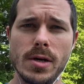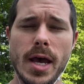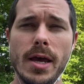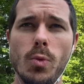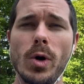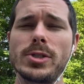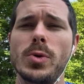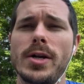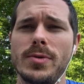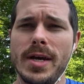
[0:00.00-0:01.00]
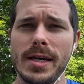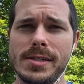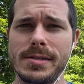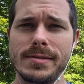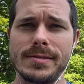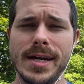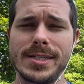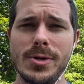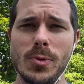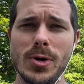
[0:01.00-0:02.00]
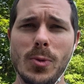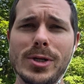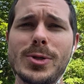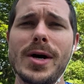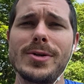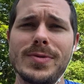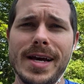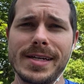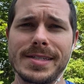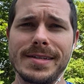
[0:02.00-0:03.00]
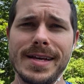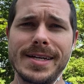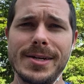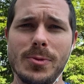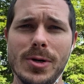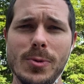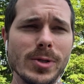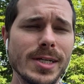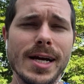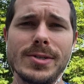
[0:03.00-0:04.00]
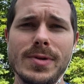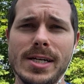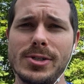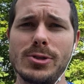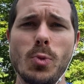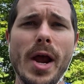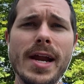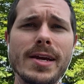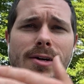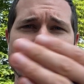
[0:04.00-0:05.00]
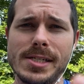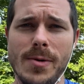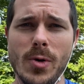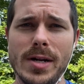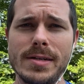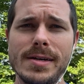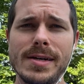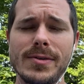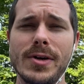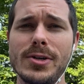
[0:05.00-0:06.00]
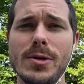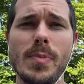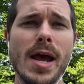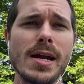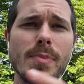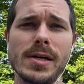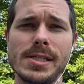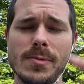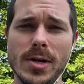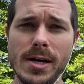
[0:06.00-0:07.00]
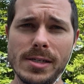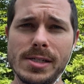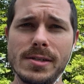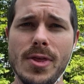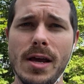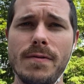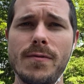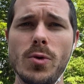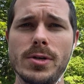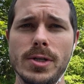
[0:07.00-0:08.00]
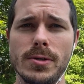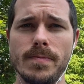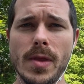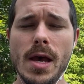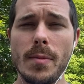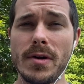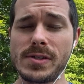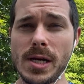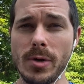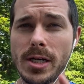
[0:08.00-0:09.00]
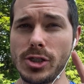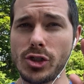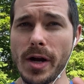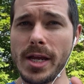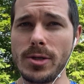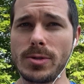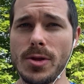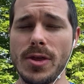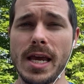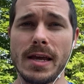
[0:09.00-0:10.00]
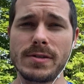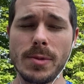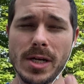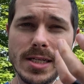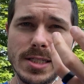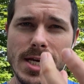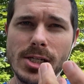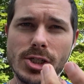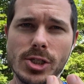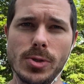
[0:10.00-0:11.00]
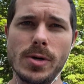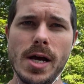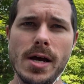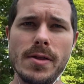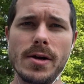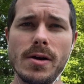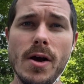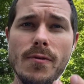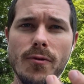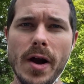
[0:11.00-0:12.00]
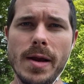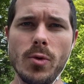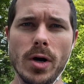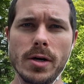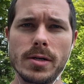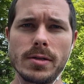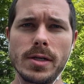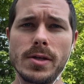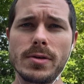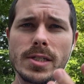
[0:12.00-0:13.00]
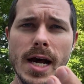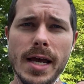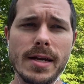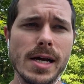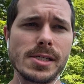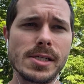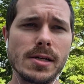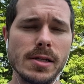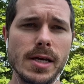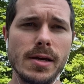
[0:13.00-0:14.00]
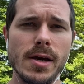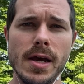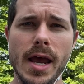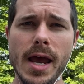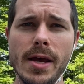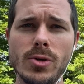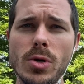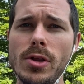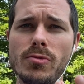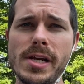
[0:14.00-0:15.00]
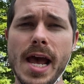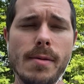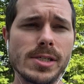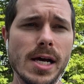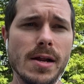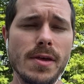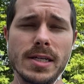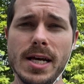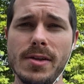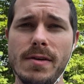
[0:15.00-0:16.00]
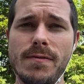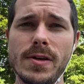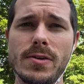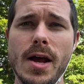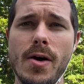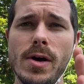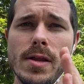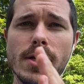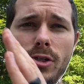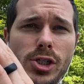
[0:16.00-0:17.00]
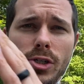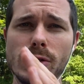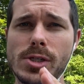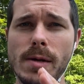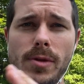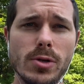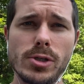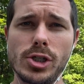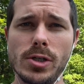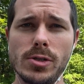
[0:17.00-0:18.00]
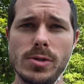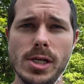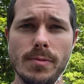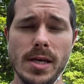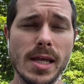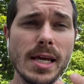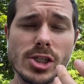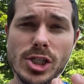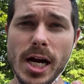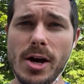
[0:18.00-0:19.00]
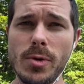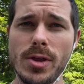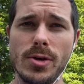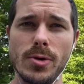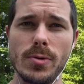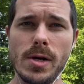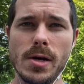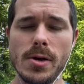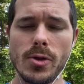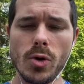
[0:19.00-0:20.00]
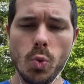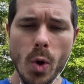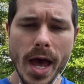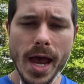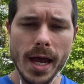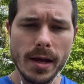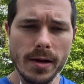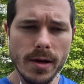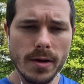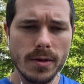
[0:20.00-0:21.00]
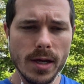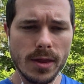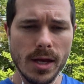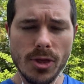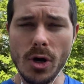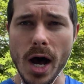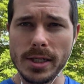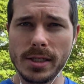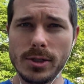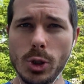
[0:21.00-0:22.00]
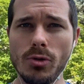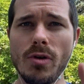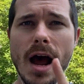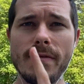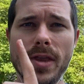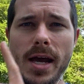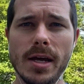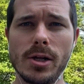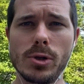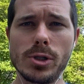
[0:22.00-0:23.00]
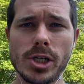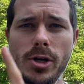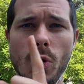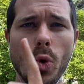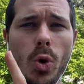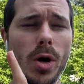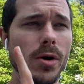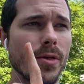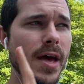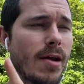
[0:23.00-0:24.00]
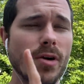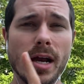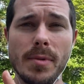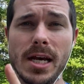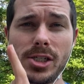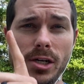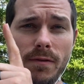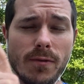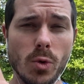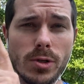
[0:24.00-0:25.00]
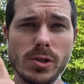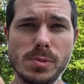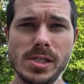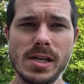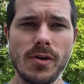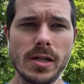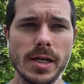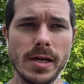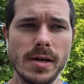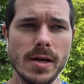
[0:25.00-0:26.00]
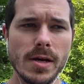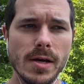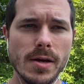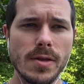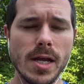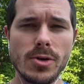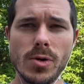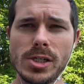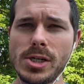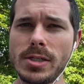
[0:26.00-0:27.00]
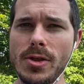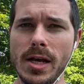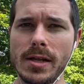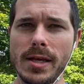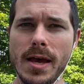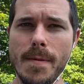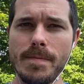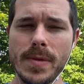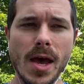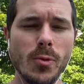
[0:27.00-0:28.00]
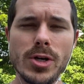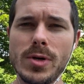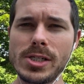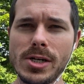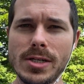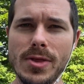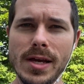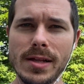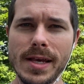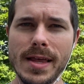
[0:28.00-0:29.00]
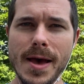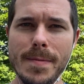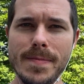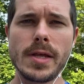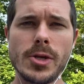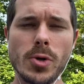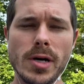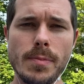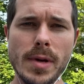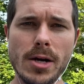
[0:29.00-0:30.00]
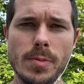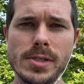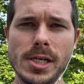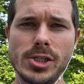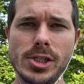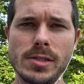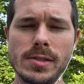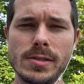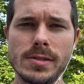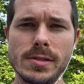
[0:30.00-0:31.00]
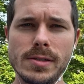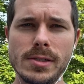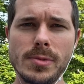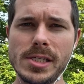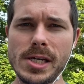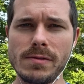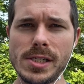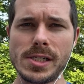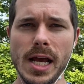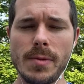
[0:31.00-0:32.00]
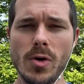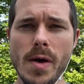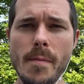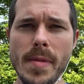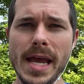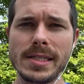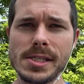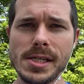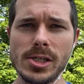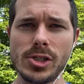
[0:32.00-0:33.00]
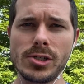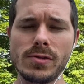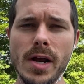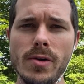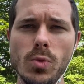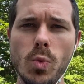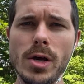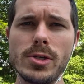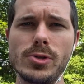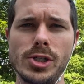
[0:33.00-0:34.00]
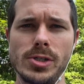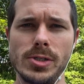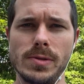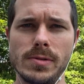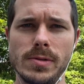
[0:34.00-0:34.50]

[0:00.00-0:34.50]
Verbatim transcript: Hey, what do I do next? That didn't work. What do I do next? That didn't work. What did I do next? You're just waiting on someone, right? You're dependent upon someone else to think for you. But if someone can train you to think, if someone can teach you their framework, either diagnostically and or on the rehab side of things, how they figured out that you should do something or you shouldn't do something, and they can share with you the way that they thought to arrive at that conclusion or that recommendation for you specifically, then you can start to think like them. And when you can start to think like them, then you are in a better position to be self sustainable and make decisions around what you should do.